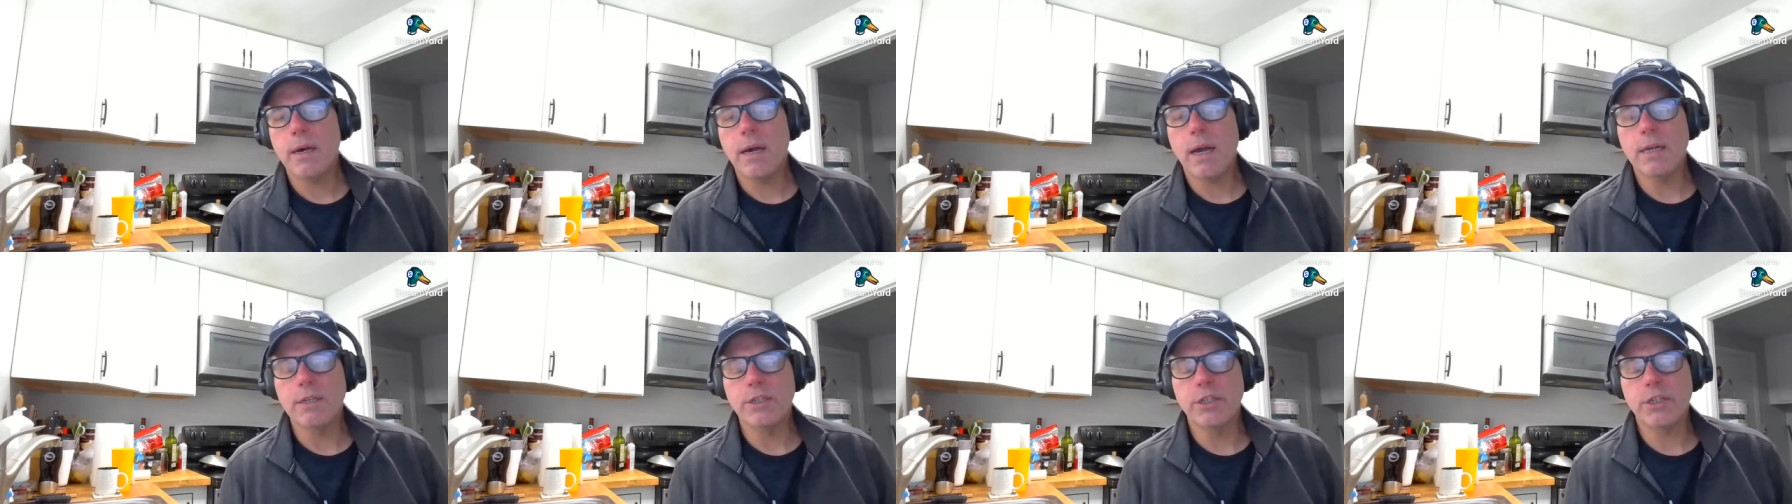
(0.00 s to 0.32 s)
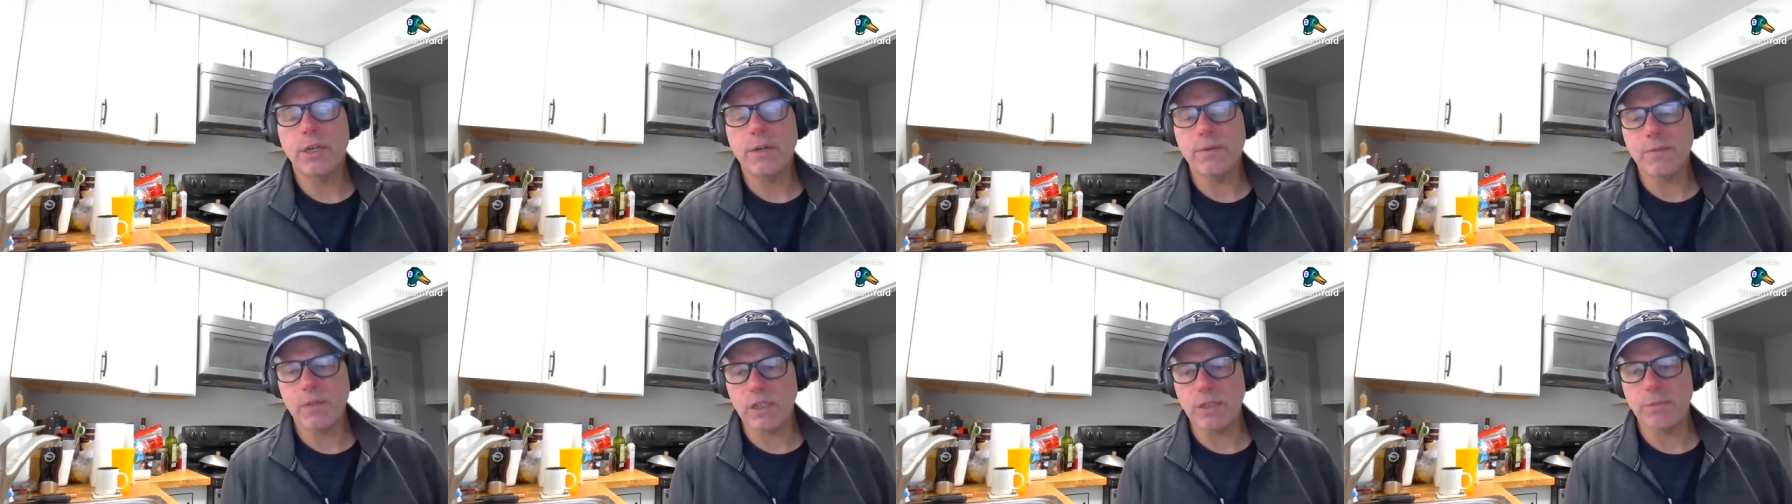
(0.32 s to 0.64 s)
I
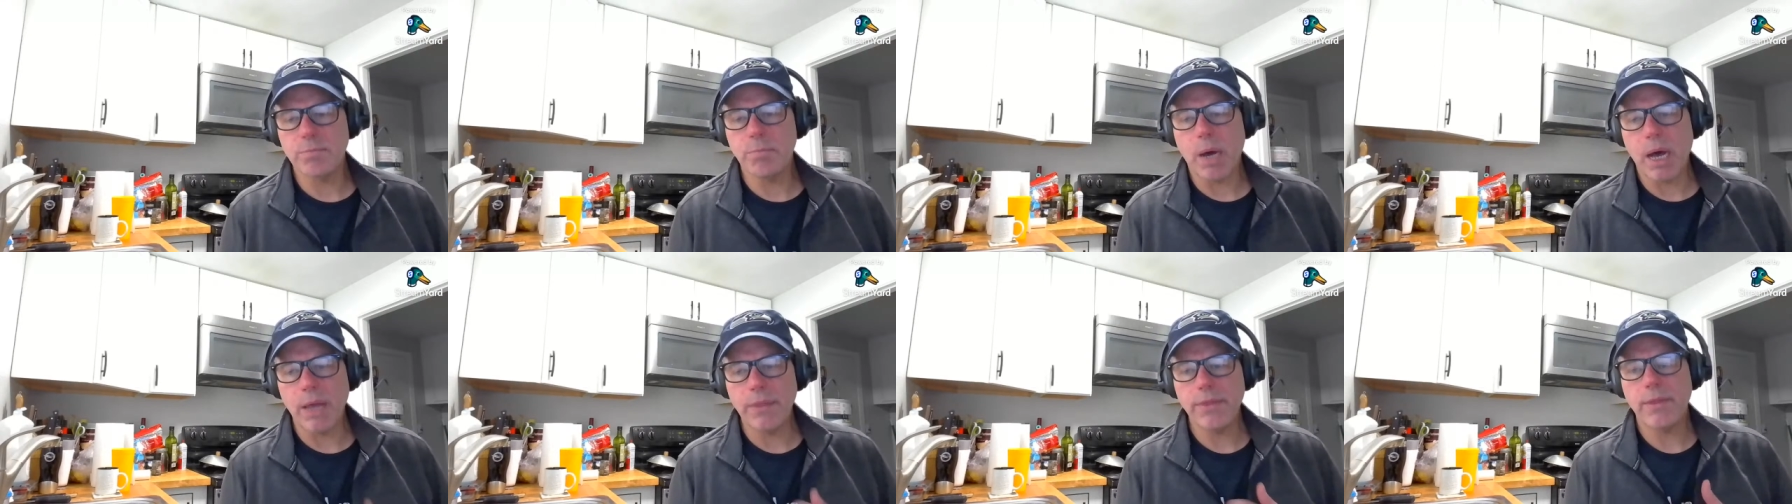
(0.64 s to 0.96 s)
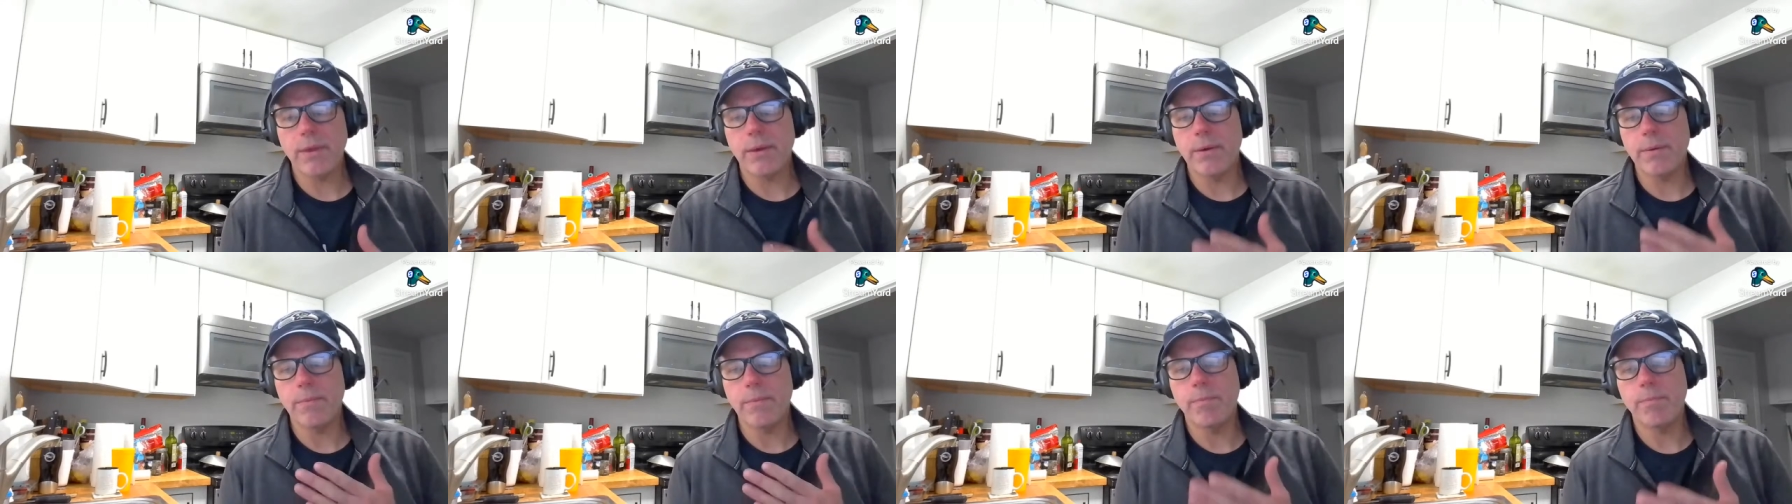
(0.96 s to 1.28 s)
should have just bought
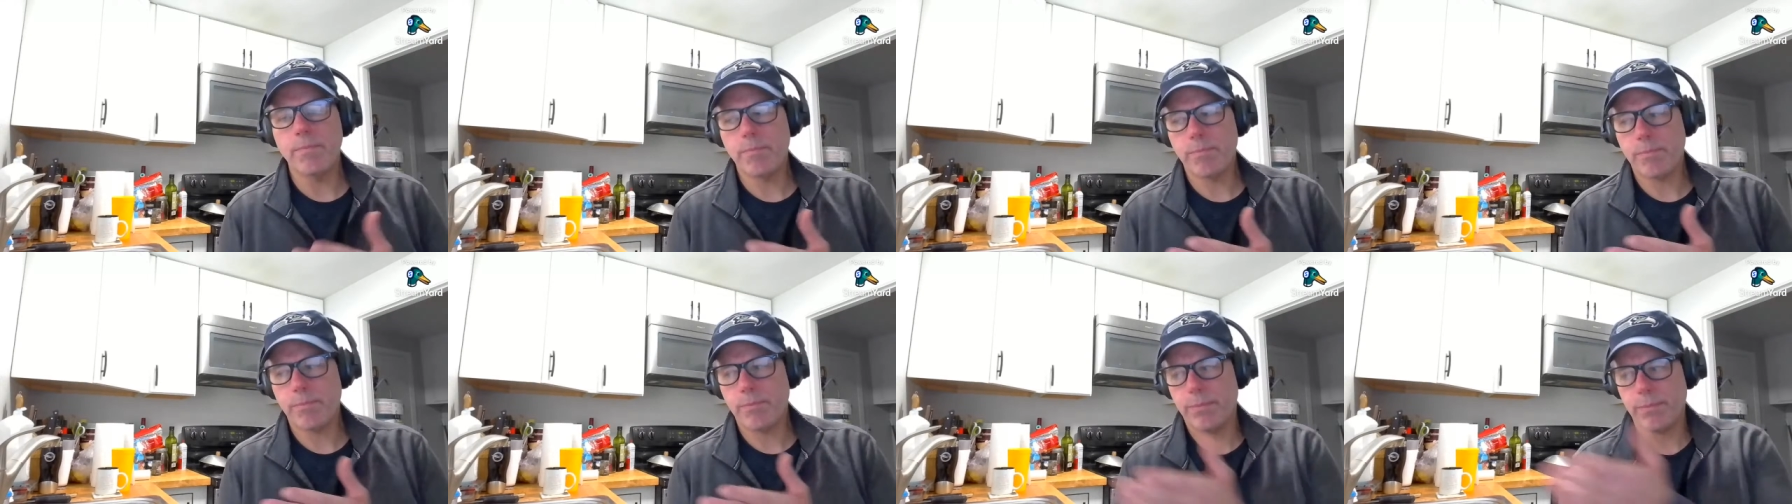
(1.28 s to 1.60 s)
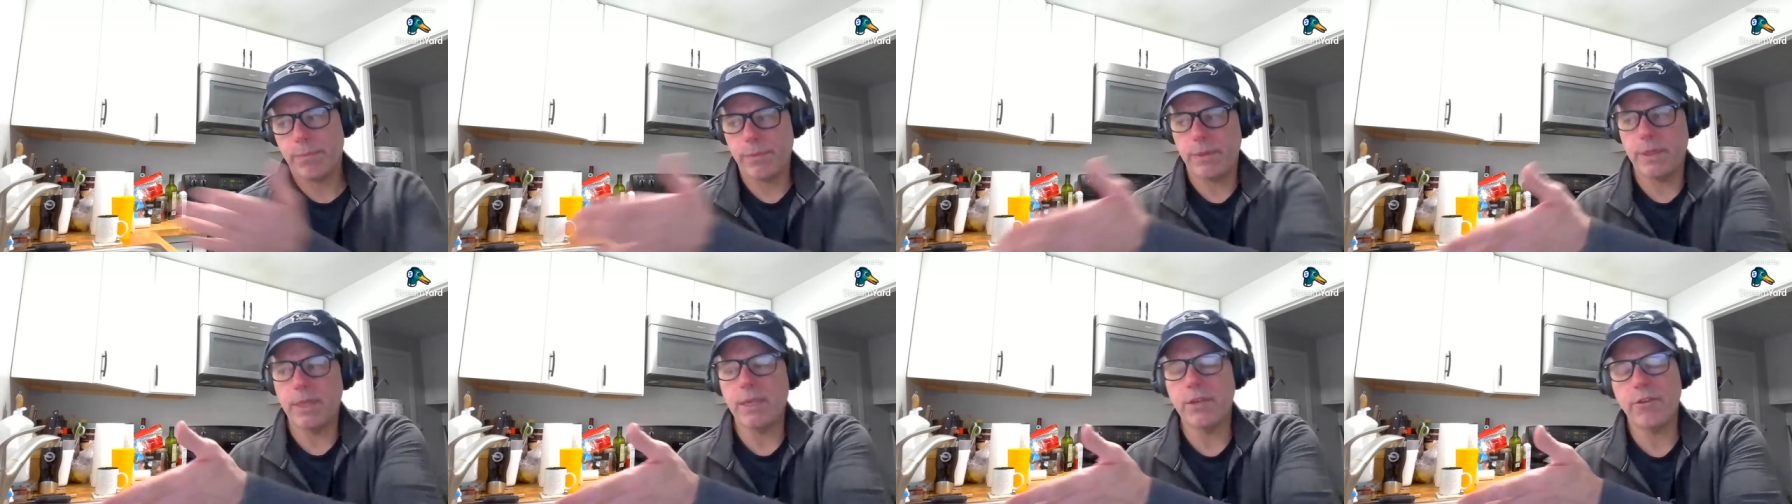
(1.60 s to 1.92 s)
the
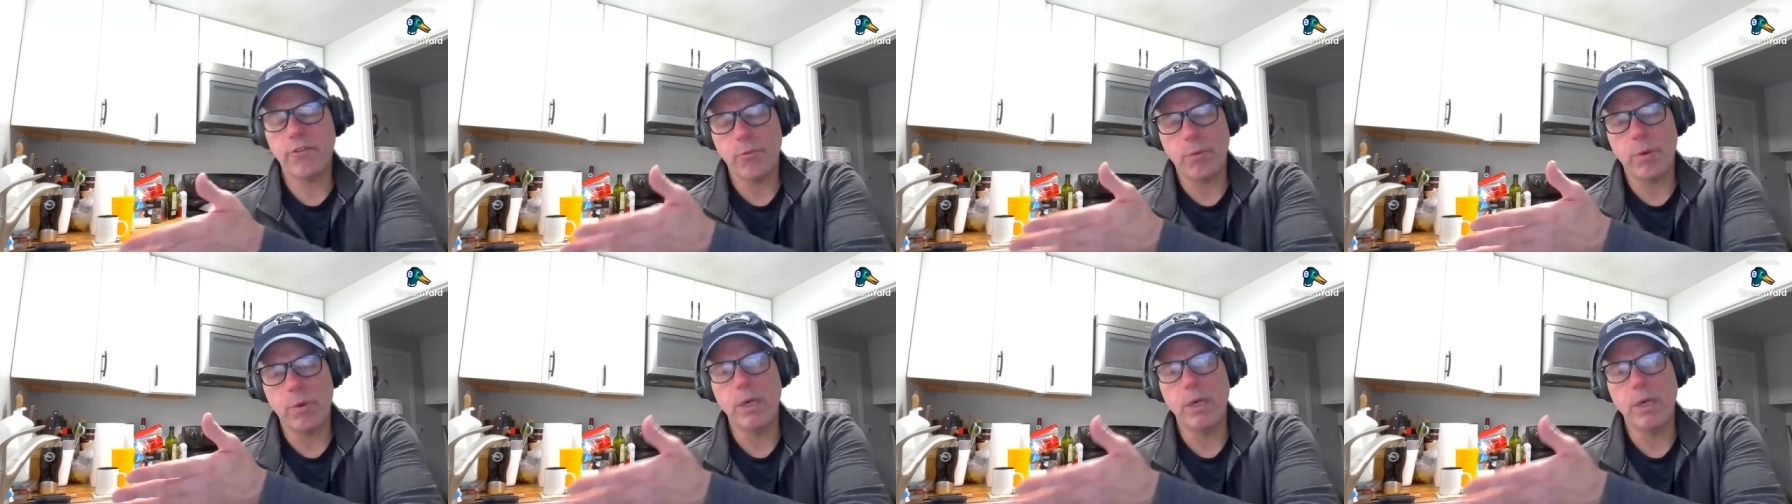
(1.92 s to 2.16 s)
this